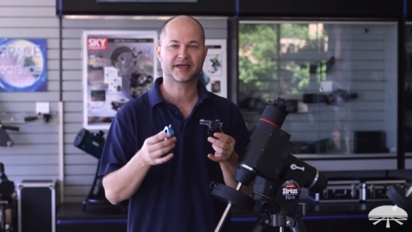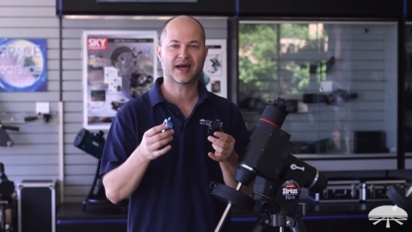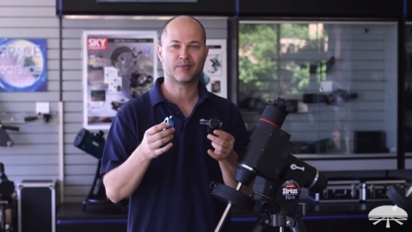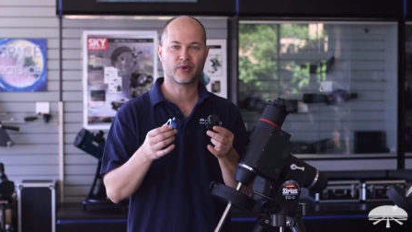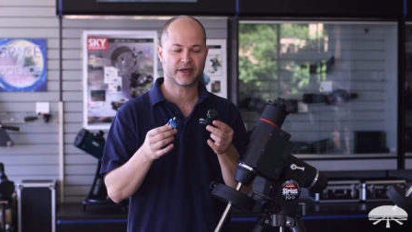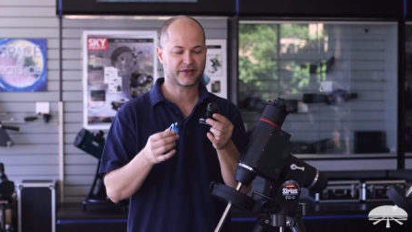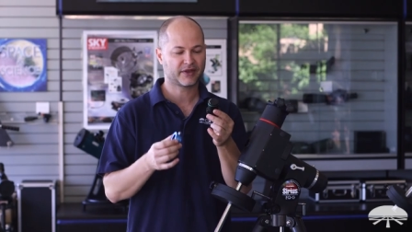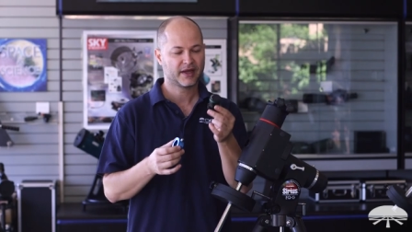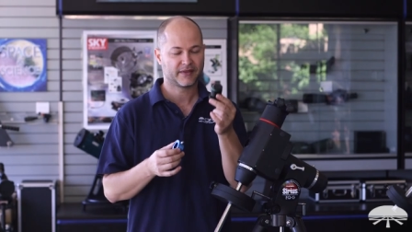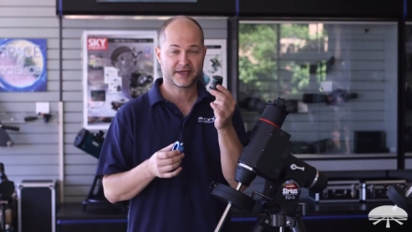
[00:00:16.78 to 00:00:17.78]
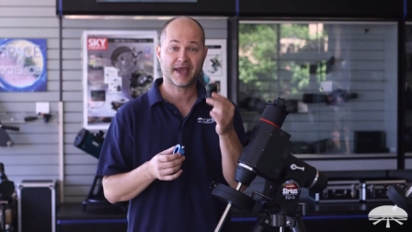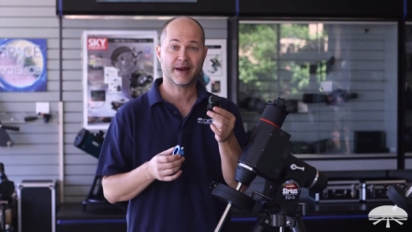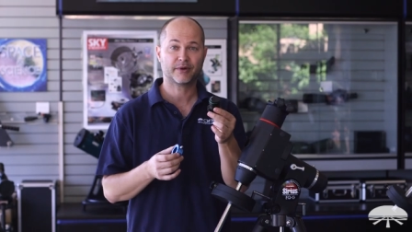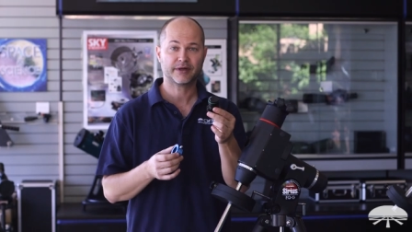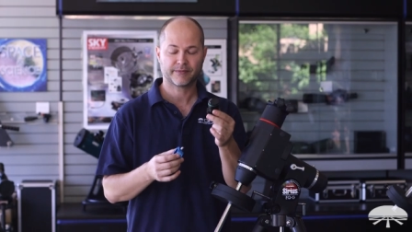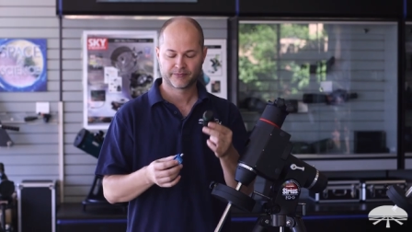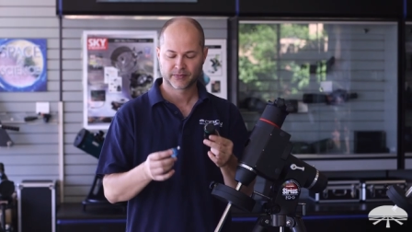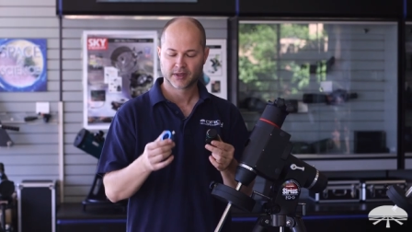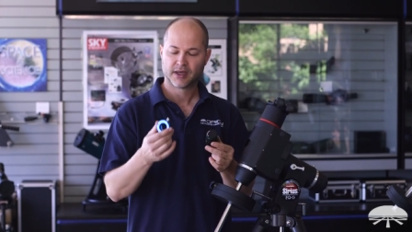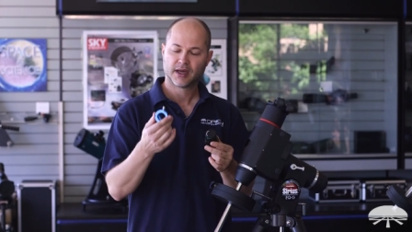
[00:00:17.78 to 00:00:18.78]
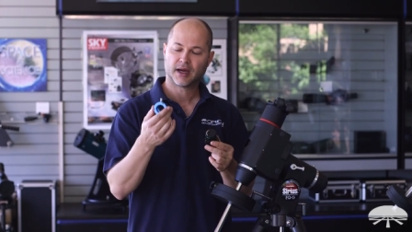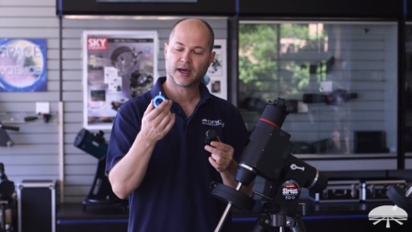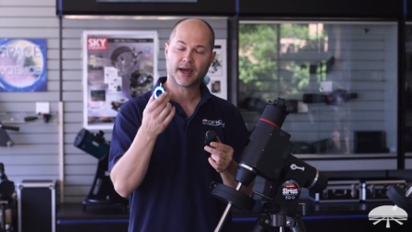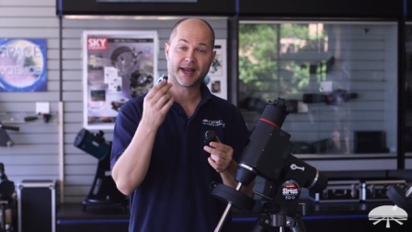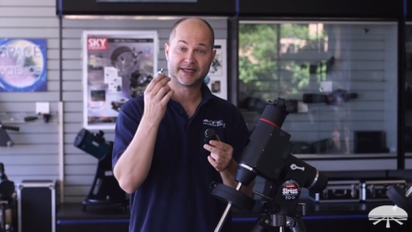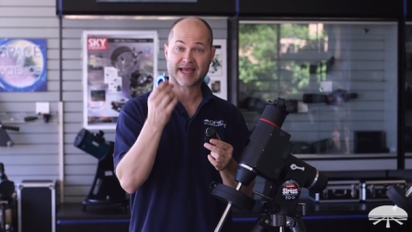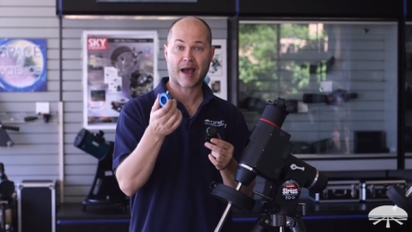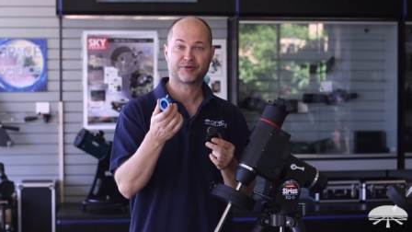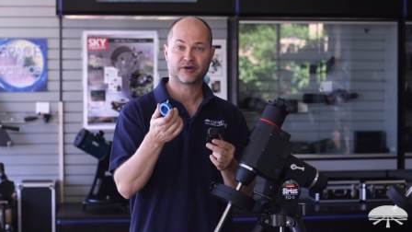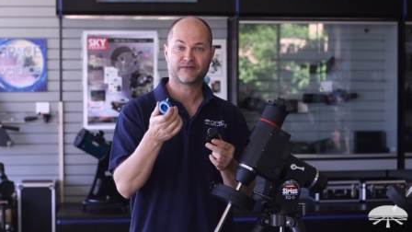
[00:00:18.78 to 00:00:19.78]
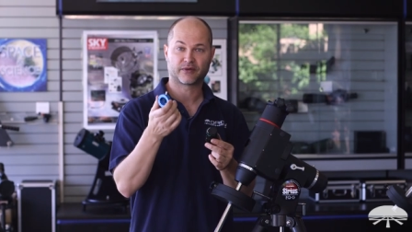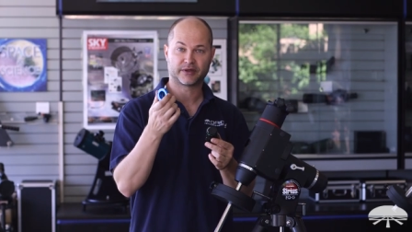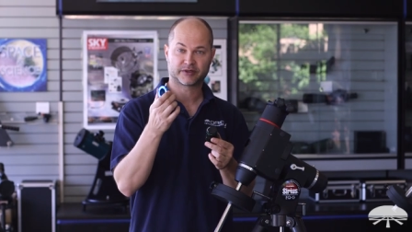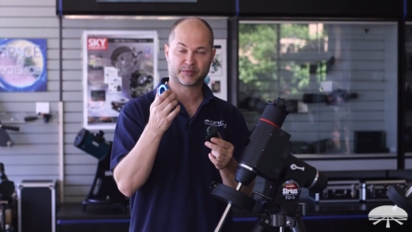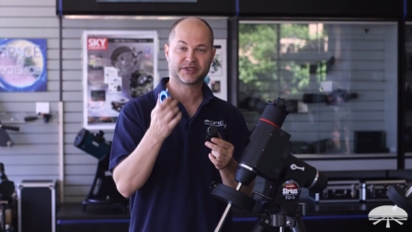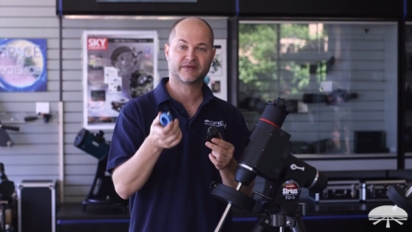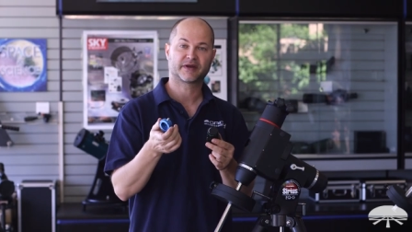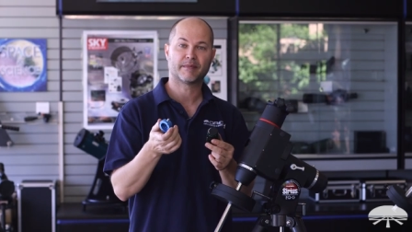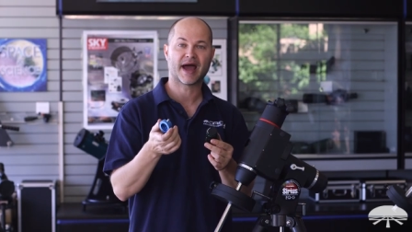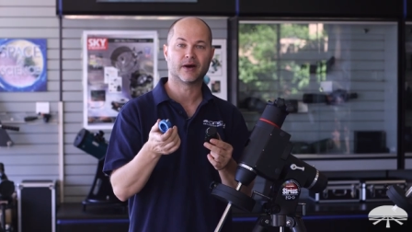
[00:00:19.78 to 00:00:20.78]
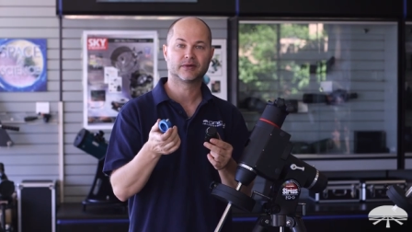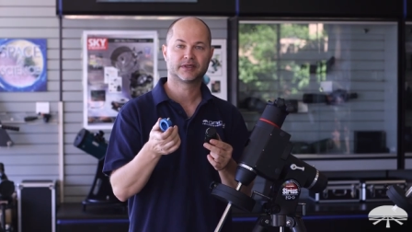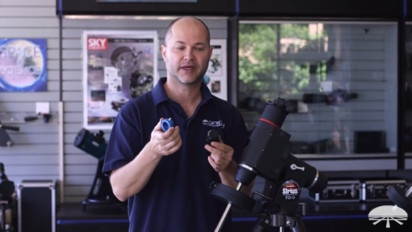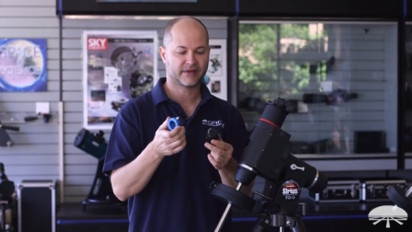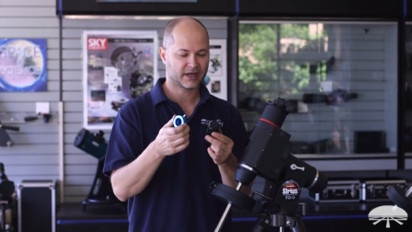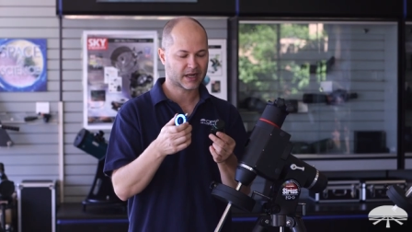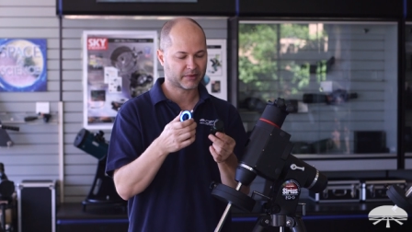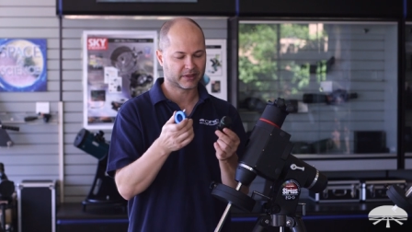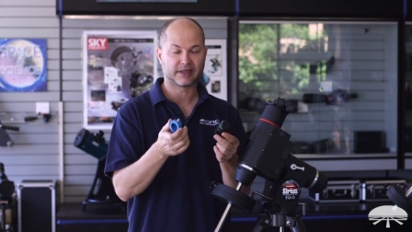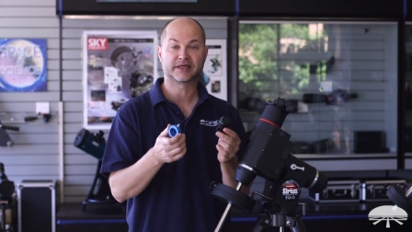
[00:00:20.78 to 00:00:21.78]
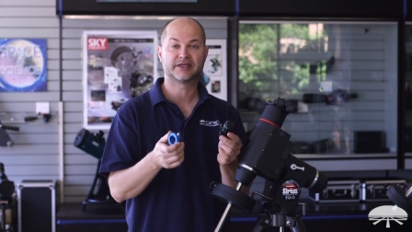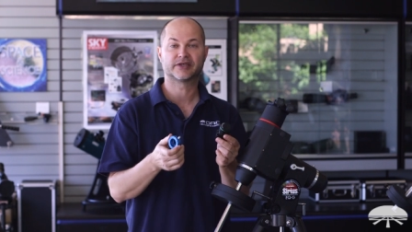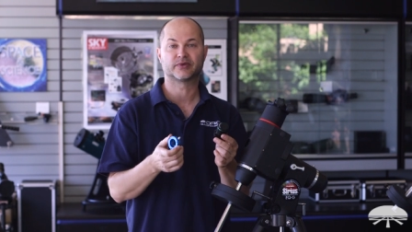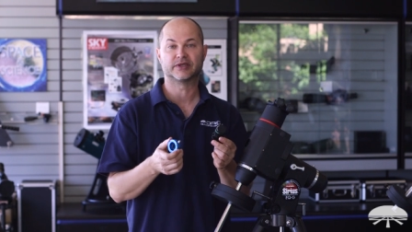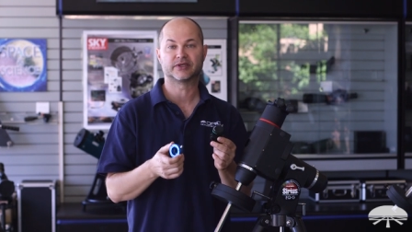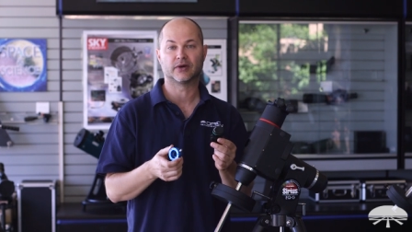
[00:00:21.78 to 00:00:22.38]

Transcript: to come with the camera, uh, an adapter for your specific mount, and then a couple of little accessories.